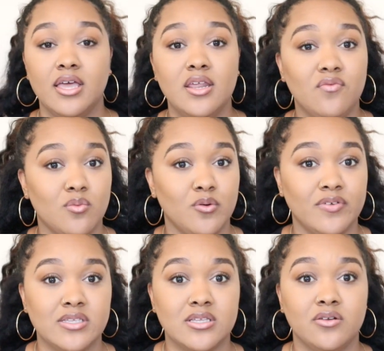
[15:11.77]
any form of
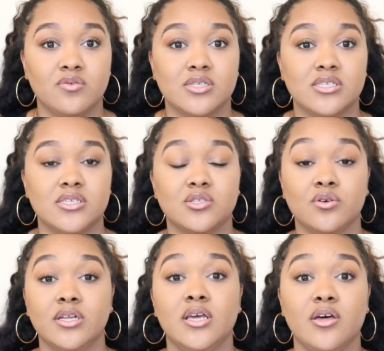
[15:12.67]
insulin resistance
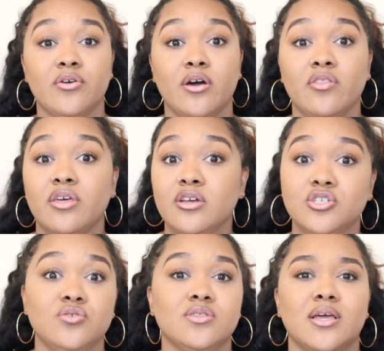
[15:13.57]
or any other health
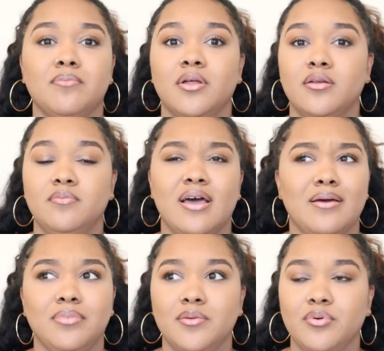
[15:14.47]
issues like
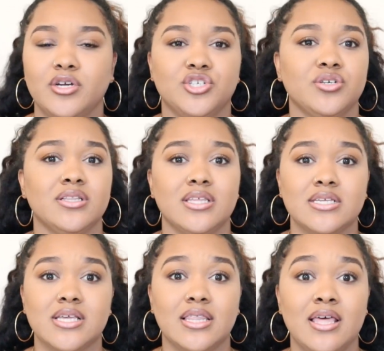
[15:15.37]
high blood pressure and
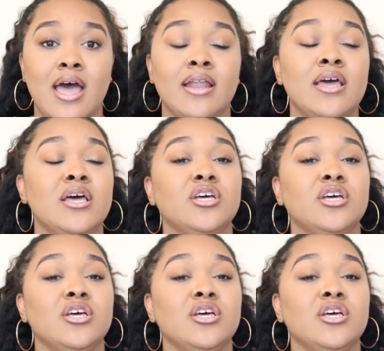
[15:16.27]
things like that.